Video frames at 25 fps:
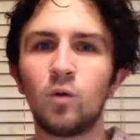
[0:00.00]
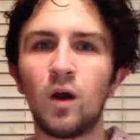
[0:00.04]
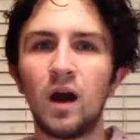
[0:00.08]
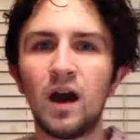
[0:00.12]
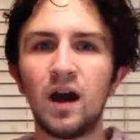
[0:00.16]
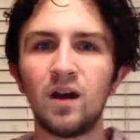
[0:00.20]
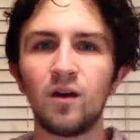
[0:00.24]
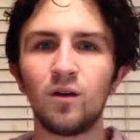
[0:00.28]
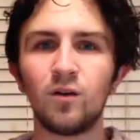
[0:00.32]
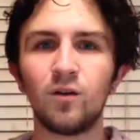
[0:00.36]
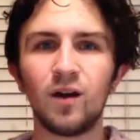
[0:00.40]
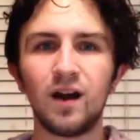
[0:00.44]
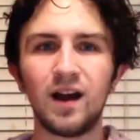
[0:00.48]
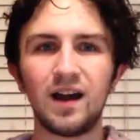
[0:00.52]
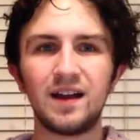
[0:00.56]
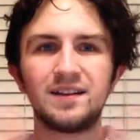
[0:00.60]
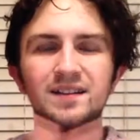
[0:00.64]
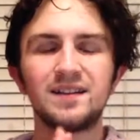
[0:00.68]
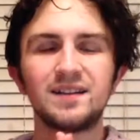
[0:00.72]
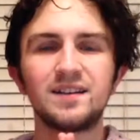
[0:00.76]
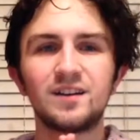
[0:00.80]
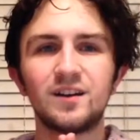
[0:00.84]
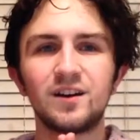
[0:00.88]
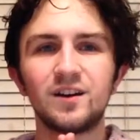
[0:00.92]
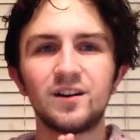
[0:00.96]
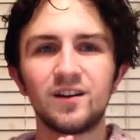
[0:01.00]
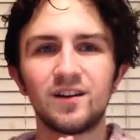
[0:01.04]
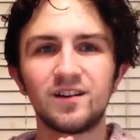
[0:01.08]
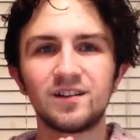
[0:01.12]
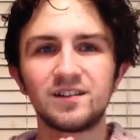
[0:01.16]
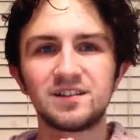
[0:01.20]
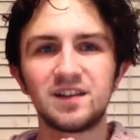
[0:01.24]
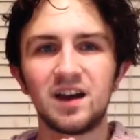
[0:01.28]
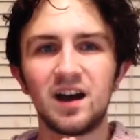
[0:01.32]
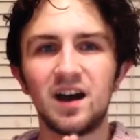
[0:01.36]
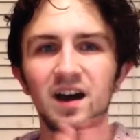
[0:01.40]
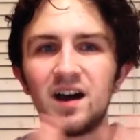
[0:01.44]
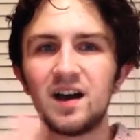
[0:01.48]
Wow, I did good on
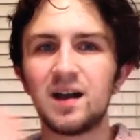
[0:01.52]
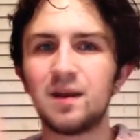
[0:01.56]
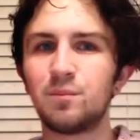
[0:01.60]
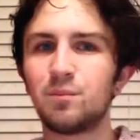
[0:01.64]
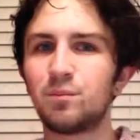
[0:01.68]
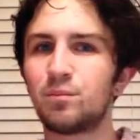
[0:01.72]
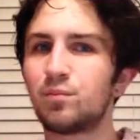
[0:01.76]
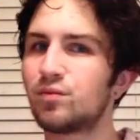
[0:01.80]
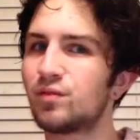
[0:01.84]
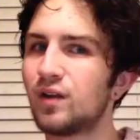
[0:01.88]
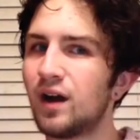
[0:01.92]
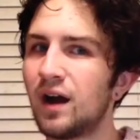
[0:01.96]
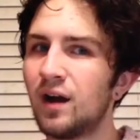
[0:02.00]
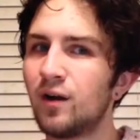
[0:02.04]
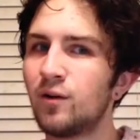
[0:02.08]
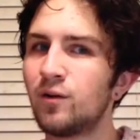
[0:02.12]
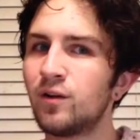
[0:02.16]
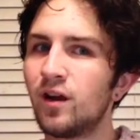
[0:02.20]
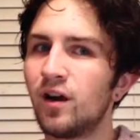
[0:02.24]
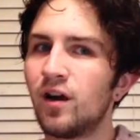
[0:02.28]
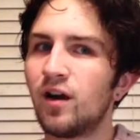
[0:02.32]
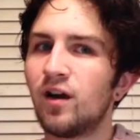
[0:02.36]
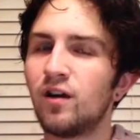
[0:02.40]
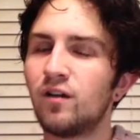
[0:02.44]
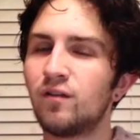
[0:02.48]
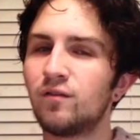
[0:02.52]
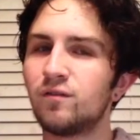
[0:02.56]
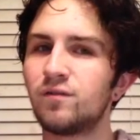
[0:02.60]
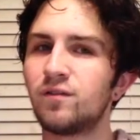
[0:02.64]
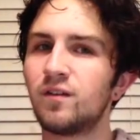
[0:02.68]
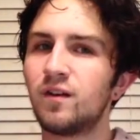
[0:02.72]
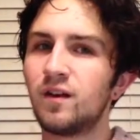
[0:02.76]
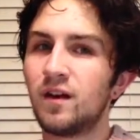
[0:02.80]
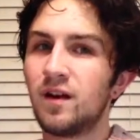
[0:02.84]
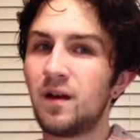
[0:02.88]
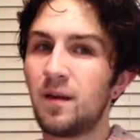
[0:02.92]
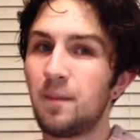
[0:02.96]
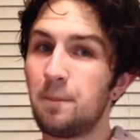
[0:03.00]
time. Proud
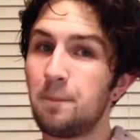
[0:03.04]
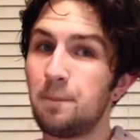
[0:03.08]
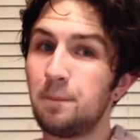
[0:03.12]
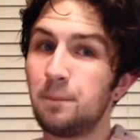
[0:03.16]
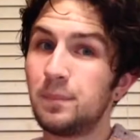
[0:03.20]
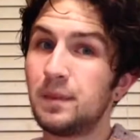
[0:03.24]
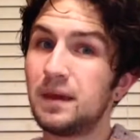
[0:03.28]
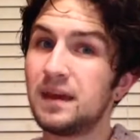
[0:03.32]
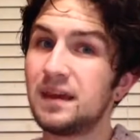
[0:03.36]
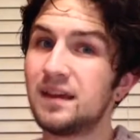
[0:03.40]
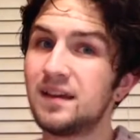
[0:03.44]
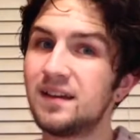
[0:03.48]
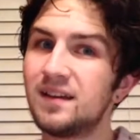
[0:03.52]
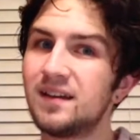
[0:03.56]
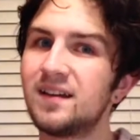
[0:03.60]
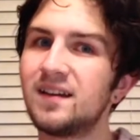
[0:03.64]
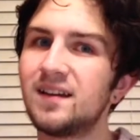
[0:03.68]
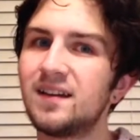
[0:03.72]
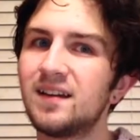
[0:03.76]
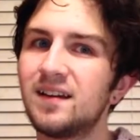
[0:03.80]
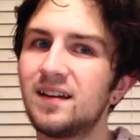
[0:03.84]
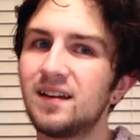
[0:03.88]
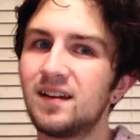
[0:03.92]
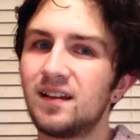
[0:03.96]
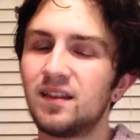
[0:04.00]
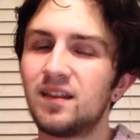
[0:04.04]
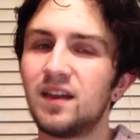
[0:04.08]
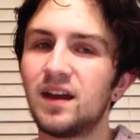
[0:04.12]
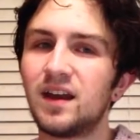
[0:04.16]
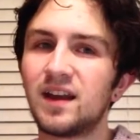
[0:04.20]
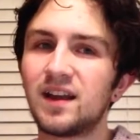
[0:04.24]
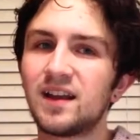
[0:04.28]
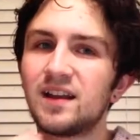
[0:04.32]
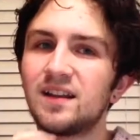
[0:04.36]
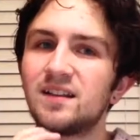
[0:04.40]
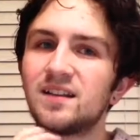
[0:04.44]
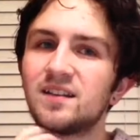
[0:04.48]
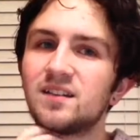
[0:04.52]
of me. Then
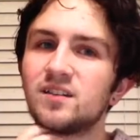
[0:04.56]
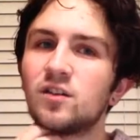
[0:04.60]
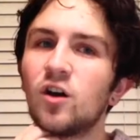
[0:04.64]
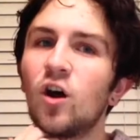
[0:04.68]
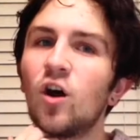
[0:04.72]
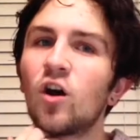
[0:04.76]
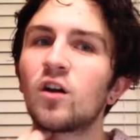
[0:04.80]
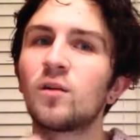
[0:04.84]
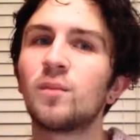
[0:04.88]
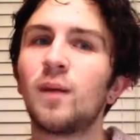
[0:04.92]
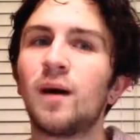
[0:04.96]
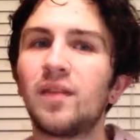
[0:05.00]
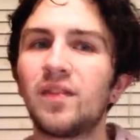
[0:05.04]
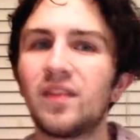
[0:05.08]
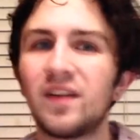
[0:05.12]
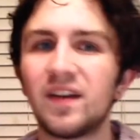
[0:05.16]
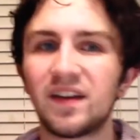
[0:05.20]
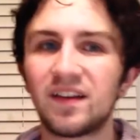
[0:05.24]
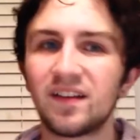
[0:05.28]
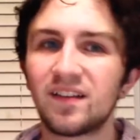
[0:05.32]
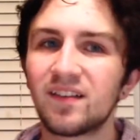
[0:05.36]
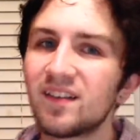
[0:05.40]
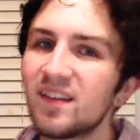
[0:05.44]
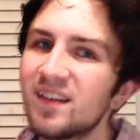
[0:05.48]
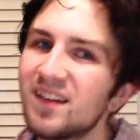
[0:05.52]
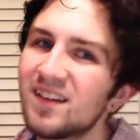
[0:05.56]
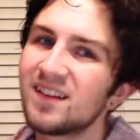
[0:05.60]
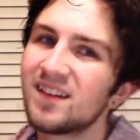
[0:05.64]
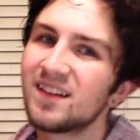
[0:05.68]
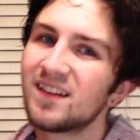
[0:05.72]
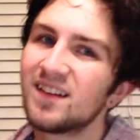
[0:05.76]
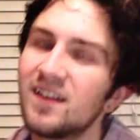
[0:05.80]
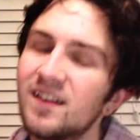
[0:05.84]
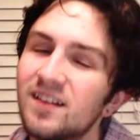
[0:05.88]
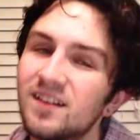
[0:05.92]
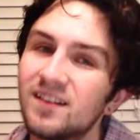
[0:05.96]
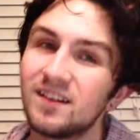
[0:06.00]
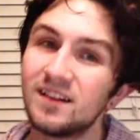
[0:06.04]
I can just talk about things,
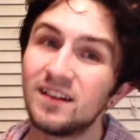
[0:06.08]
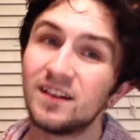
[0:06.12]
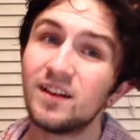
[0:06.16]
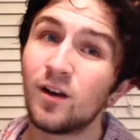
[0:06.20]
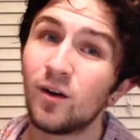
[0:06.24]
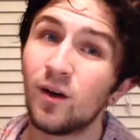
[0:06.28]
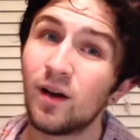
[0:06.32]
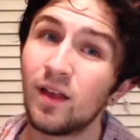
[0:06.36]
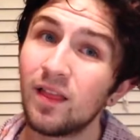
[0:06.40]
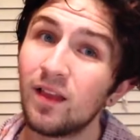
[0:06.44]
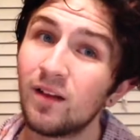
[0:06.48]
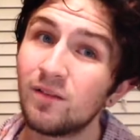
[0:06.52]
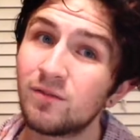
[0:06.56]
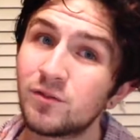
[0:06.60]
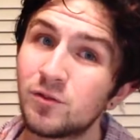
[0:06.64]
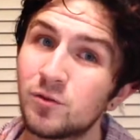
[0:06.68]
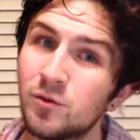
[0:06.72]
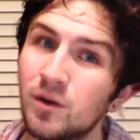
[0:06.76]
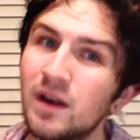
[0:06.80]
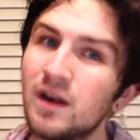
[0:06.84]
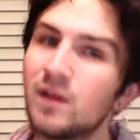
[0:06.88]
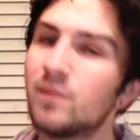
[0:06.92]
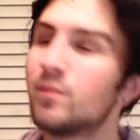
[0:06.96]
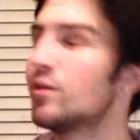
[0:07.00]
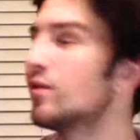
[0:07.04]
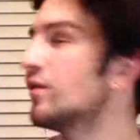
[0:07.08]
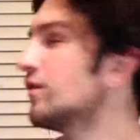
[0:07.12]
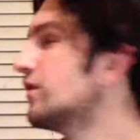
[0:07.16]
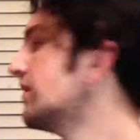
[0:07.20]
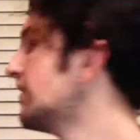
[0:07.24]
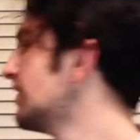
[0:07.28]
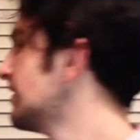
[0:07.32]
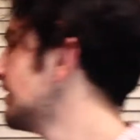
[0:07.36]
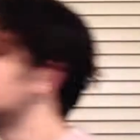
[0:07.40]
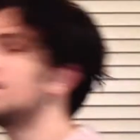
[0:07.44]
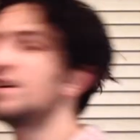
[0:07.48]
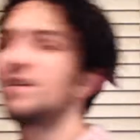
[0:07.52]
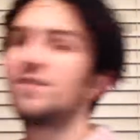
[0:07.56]
because you know I love to ramble.
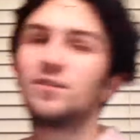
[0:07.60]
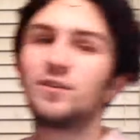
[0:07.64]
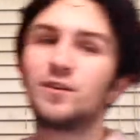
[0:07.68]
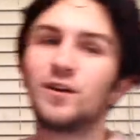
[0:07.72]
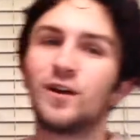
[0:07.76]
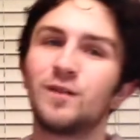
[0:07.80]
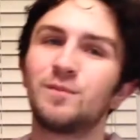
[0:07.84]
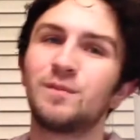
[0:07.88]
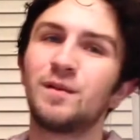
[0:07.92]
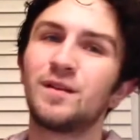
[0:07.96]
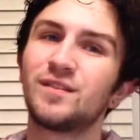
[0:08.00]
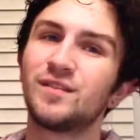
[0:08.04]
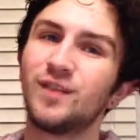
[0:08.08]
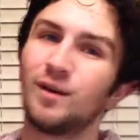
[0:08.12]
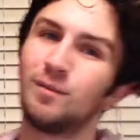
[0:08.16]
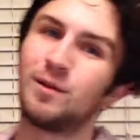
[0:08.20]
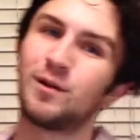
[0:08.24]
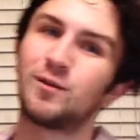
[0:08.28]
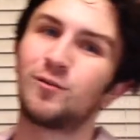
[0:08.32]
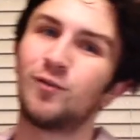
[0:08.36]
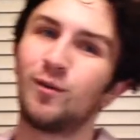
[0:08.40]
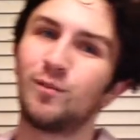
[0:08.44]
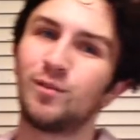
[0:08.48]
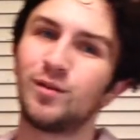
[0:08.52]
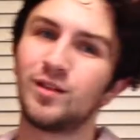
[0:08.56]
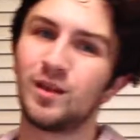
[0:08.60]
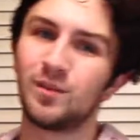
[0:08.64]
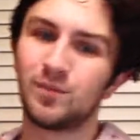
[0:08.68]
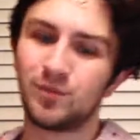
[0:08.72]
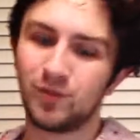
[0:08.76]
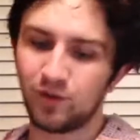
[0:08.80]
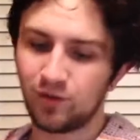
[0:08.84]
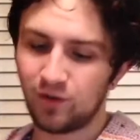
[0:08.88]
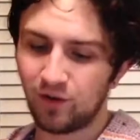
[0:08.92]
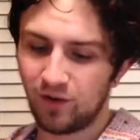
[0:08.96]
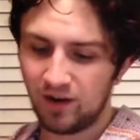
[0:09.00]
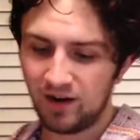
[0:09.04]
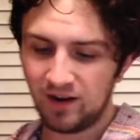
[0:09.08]
If you heard my stomach rumble, I'm so
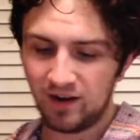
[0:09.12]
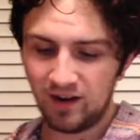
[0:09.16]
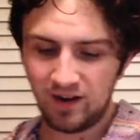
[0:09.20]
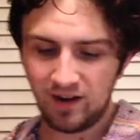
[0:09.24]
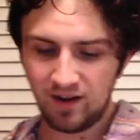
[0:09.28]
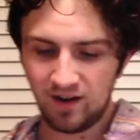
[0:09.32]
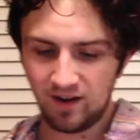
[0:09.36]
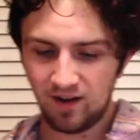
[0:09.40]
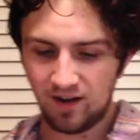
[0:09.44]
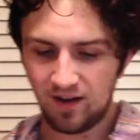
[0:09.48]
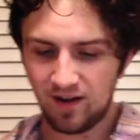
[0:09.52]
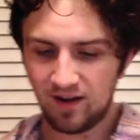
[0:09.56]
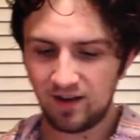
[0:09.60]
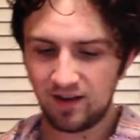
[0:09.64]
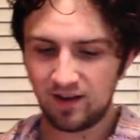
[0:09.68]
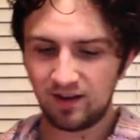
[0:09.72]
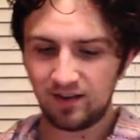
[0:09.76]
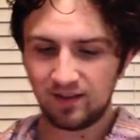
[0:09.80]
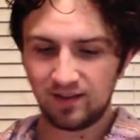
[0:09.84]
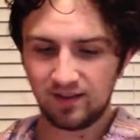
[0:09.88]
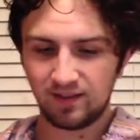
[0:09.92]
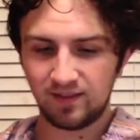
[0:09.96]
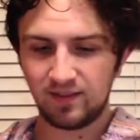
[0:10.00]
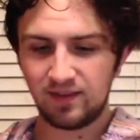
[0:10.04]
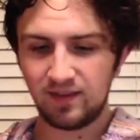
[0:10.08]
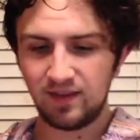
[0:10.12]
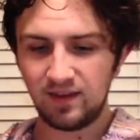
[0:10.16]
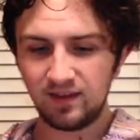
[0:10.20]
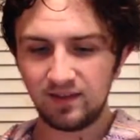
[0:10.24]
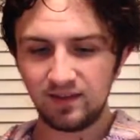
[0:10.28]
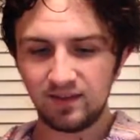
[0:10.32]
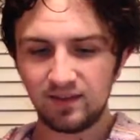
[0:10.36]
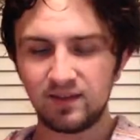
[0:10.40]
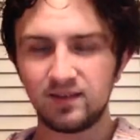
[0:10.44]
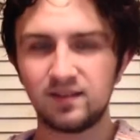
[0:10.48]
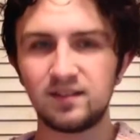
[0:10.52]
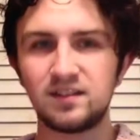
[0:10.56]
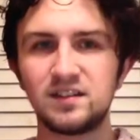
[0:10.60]
sorry. It's
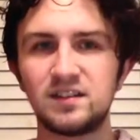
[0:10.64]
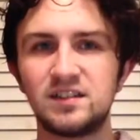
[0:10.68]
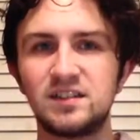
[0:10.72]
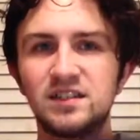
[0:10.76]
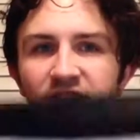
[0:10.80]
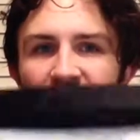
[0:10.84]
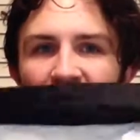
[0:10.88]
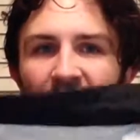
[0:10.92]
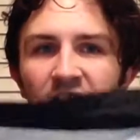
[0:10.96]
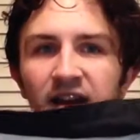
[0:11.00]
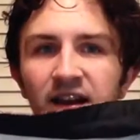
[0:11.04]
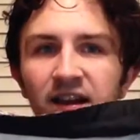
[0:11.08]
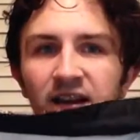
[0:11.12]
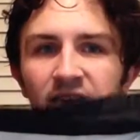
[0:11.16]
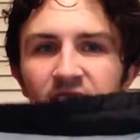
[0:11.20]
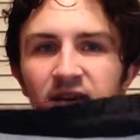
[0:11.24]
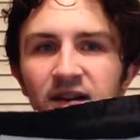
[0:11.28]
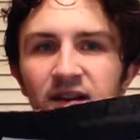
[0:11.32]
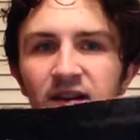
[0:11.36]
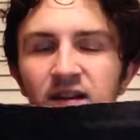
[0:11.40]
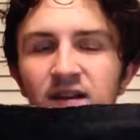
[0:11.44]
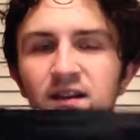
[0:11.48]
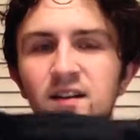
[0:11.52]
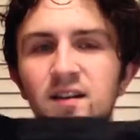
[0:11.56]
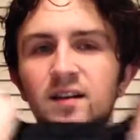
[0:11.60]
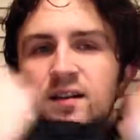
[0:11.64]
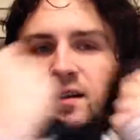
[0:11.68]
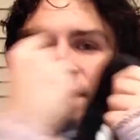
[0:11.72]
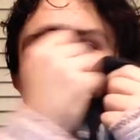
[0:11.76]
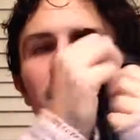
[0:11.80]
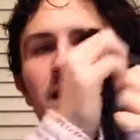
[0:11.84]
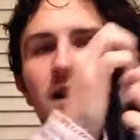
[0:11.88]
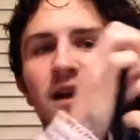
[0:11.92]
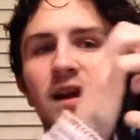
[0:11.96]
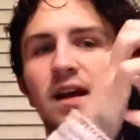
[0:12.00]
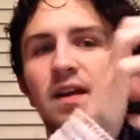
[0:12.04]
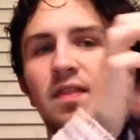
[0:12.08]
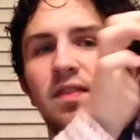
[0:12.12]
this jacket.
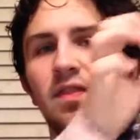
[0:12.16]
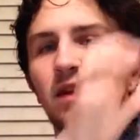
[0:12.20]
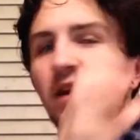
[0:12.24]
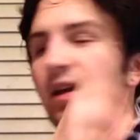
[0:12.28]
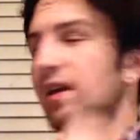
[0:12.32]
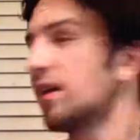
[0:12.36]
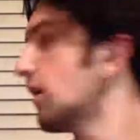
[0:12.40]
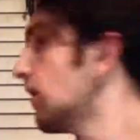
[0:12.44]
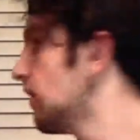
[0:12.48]
And like,